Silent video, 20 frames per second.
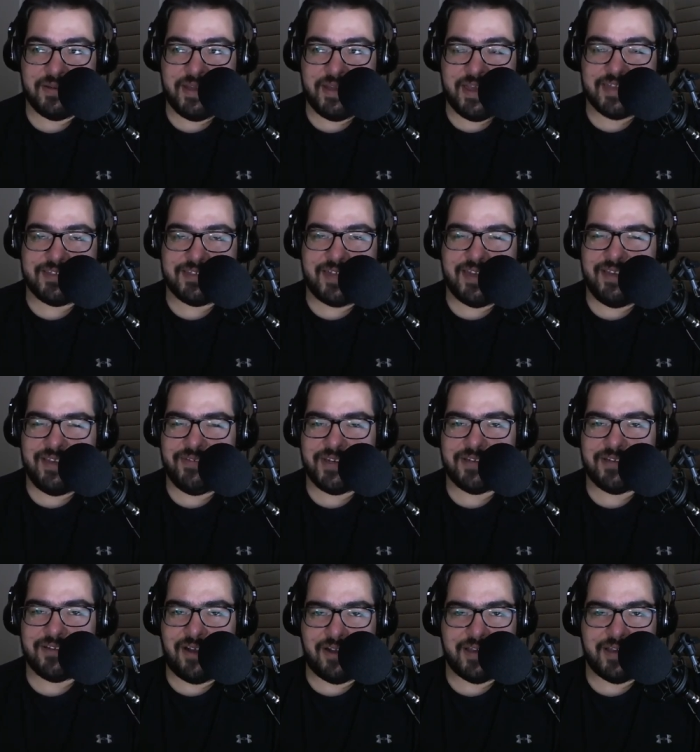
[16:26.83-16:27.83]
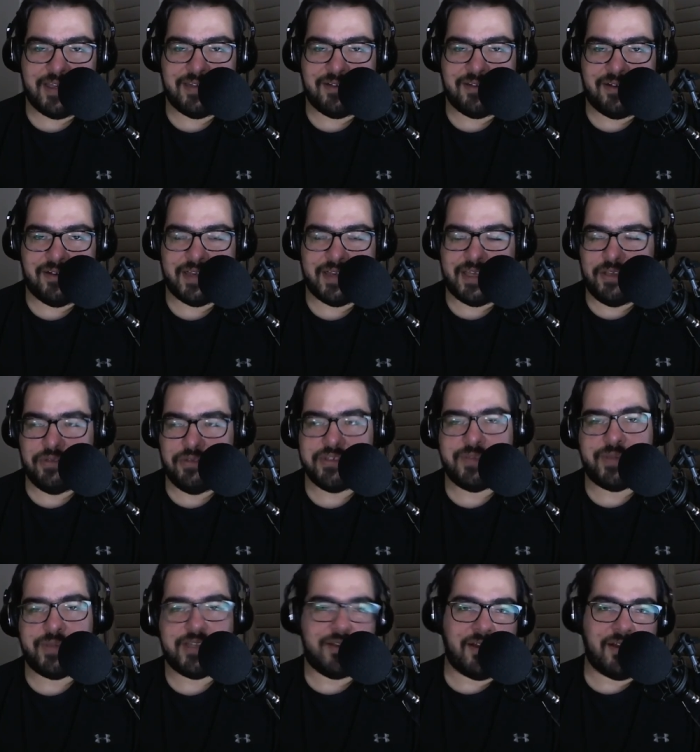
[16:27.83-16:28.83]
It's not even dog eat dog. It used to
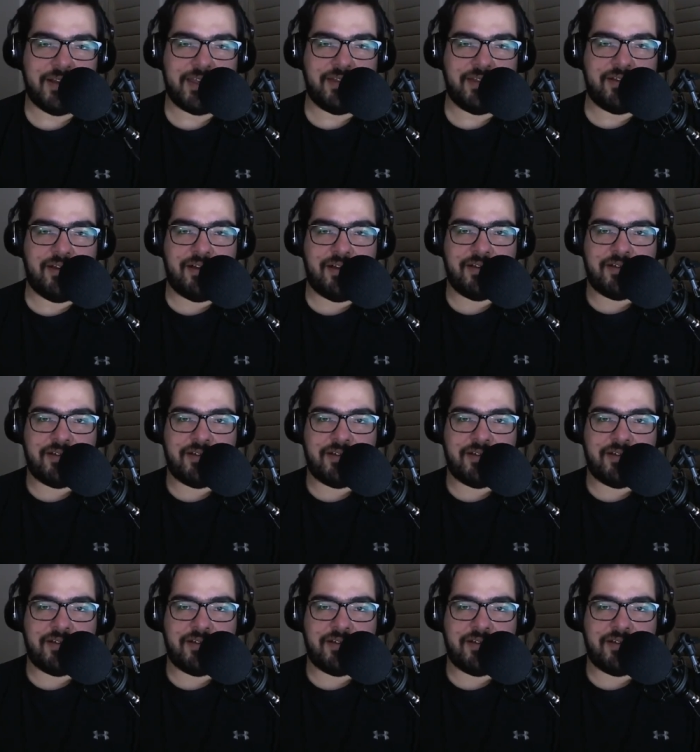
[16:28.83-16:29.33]
be dog eat dog.